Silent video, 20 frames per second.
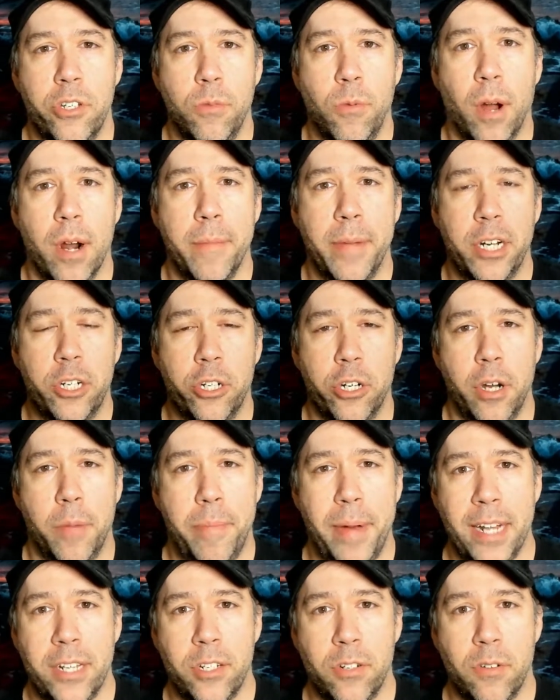you want to make sure your
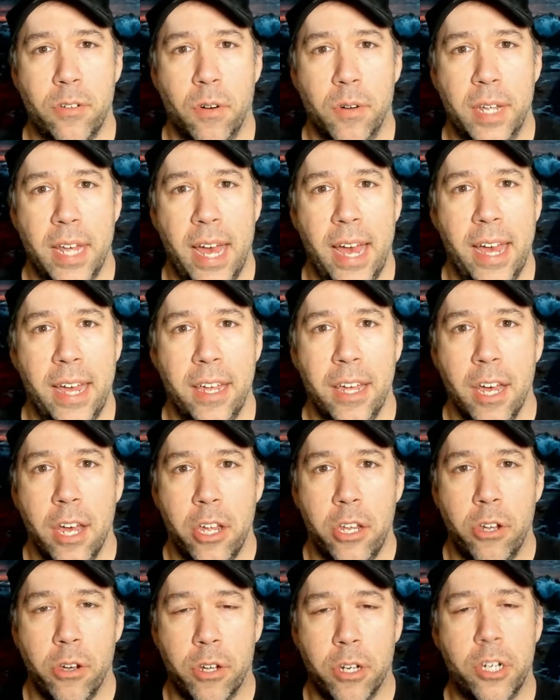pets are okay.
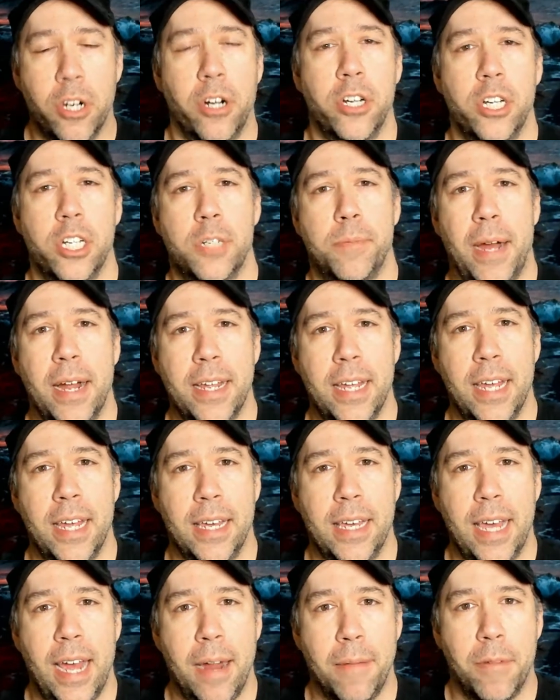You could turn your SpotCam
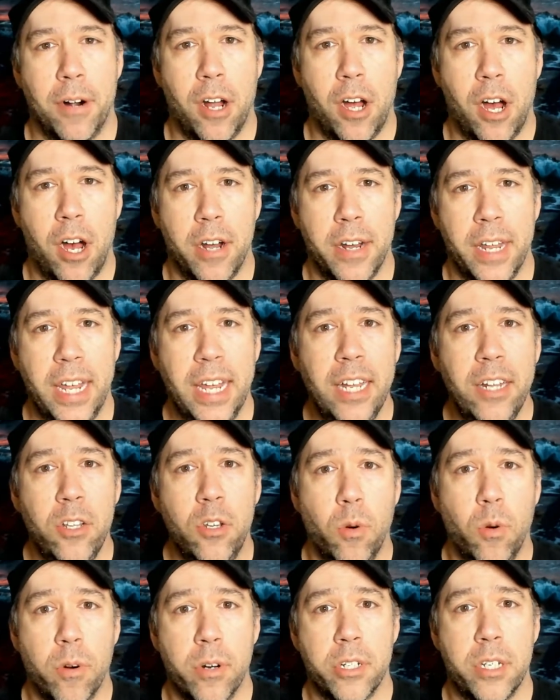camera on
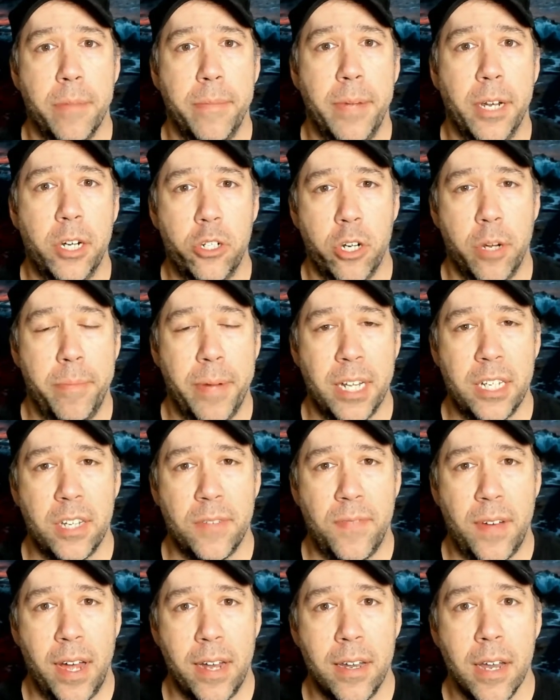indoors to make sure your pets are
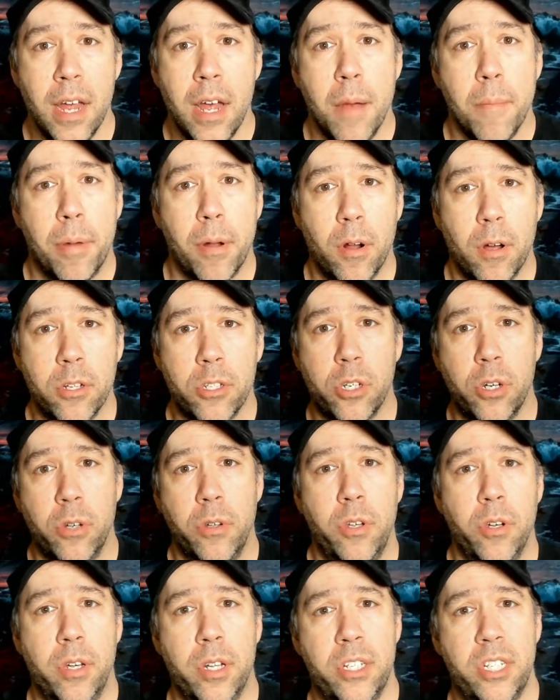fine. But also,
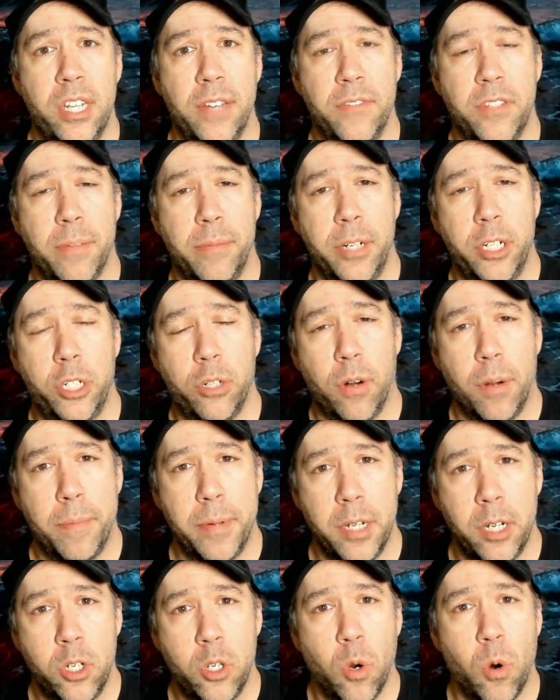you could see if somebody's showing up
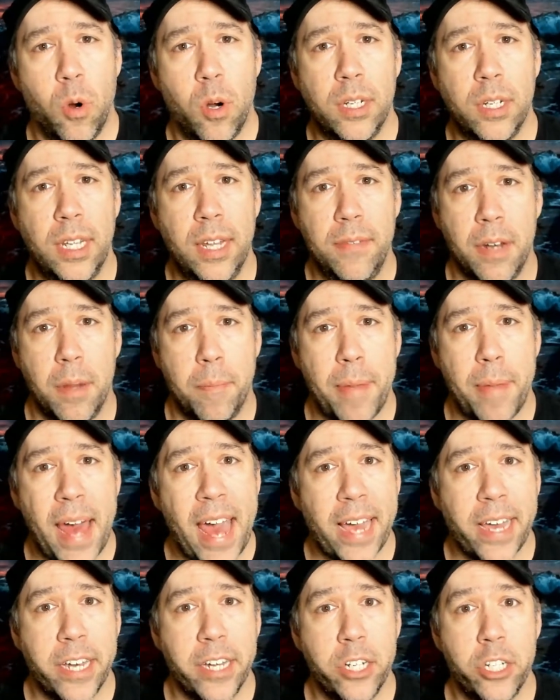at your door, leaving a
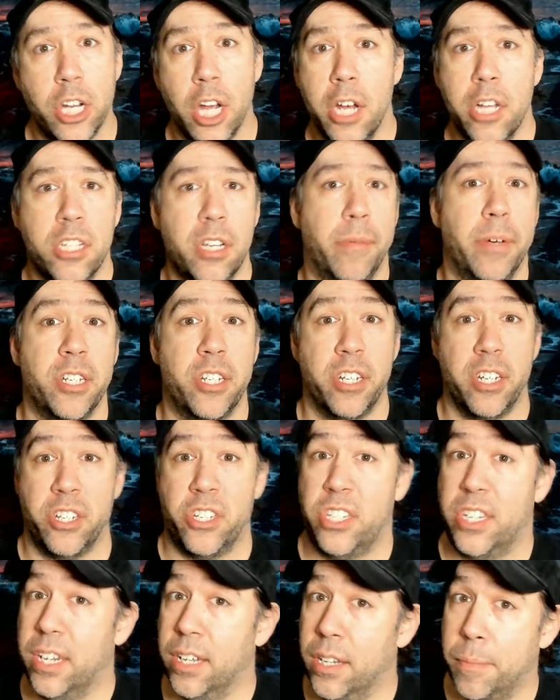package, somebody's going to
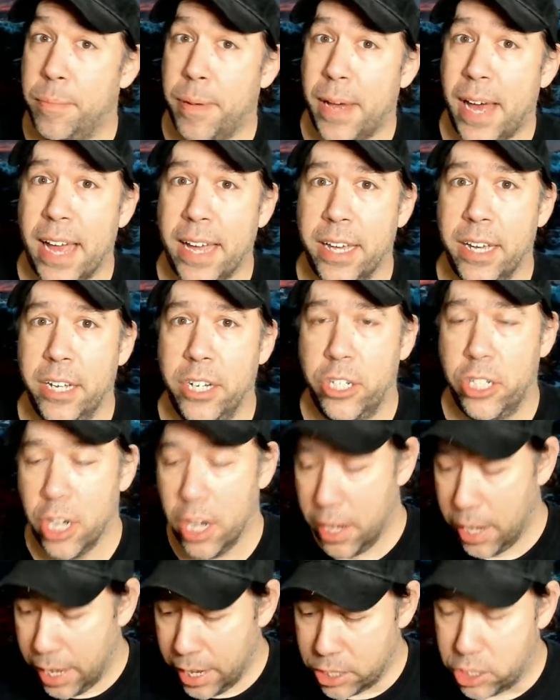steal a package.
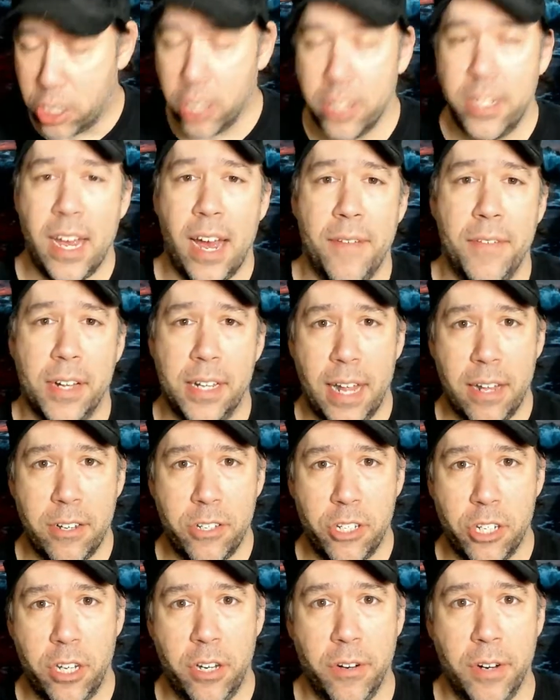It's good to have a cloud
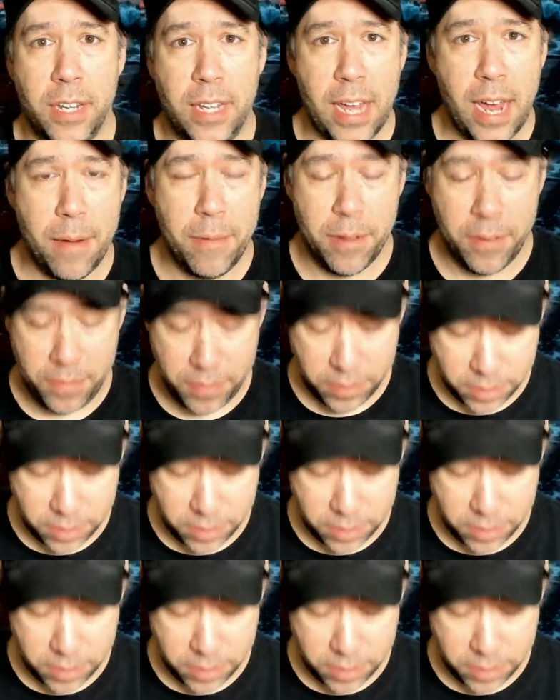security camera for